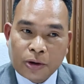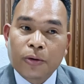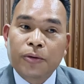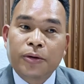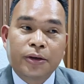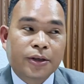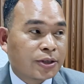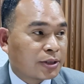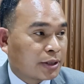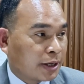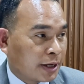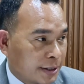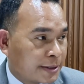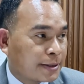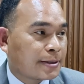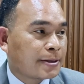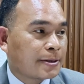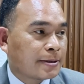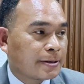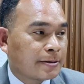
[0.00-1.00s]
on this
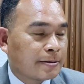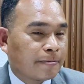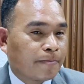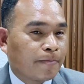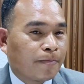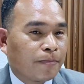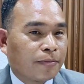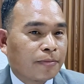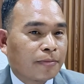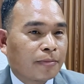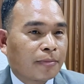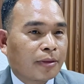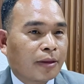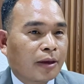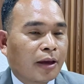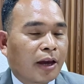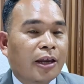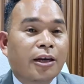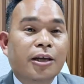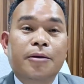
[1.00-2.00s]
case.
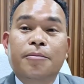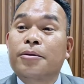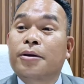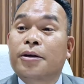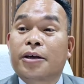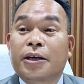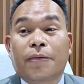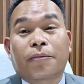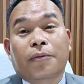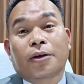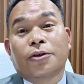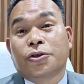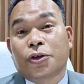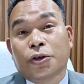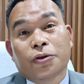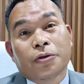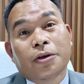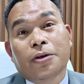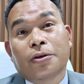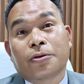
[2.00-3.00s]
And if we keep
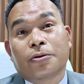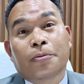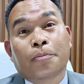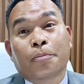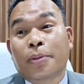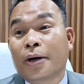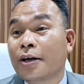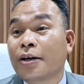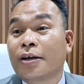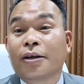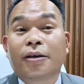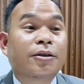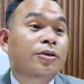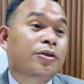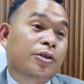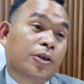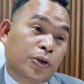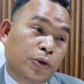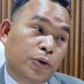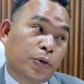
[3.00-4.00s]
continuing to burning this
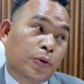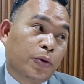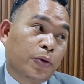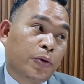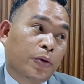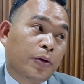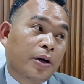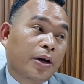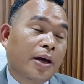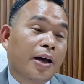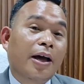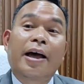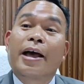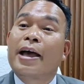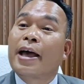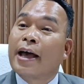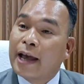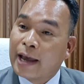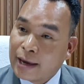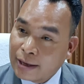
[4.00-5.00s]
issue,
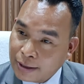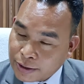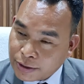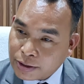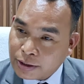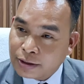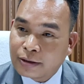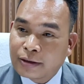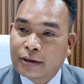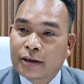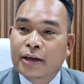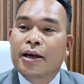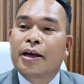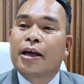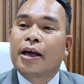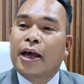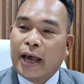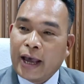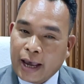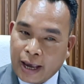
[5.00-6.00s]
anything,
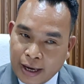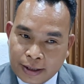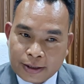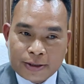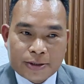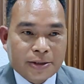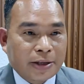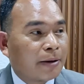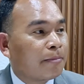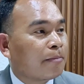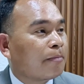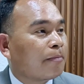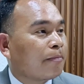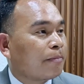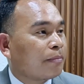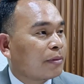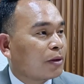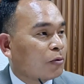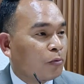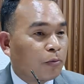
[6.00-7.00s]
anytime
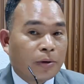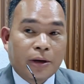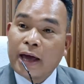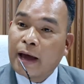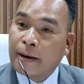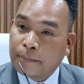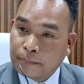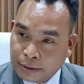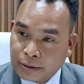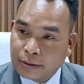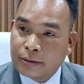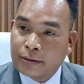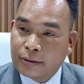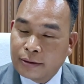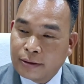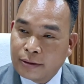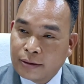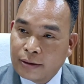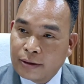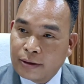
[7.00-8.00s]
will happen.
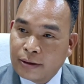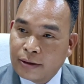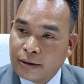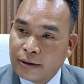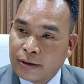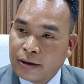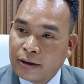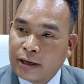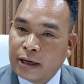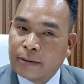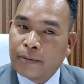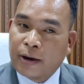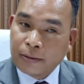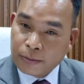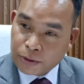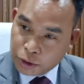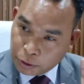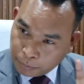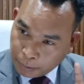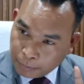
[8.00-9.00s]
If the
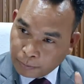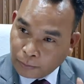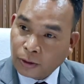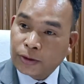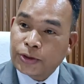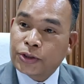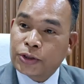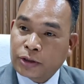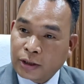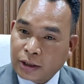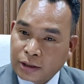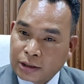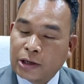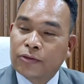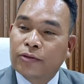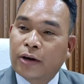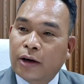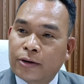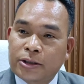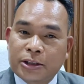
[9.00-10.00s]
Supreme Court struck
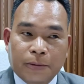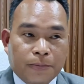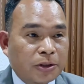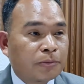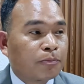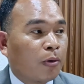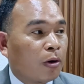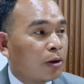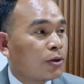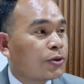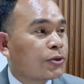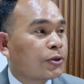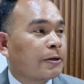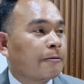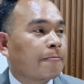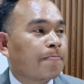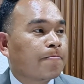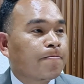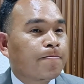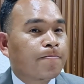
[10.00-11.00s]
down our reservation policy,
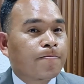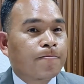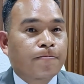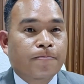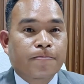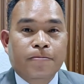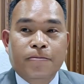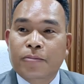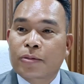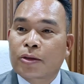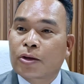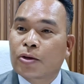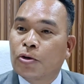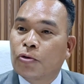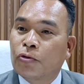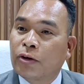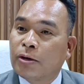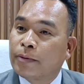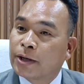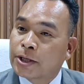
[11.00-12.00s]

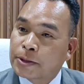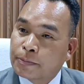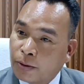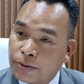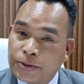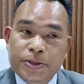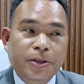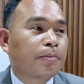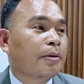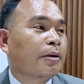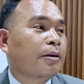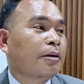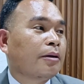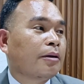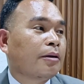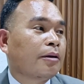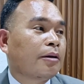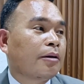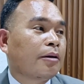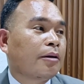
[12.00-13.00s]
who will be responsible?
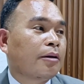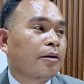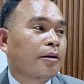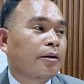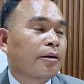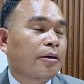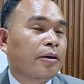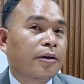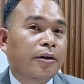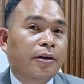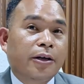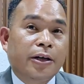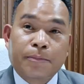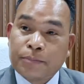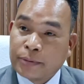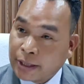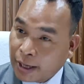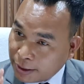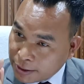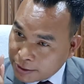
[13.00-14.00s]
If
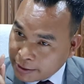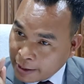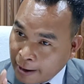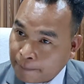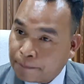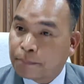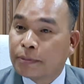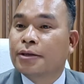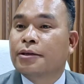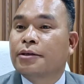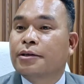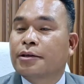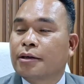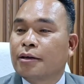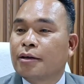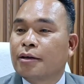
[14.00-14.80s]
that has happened,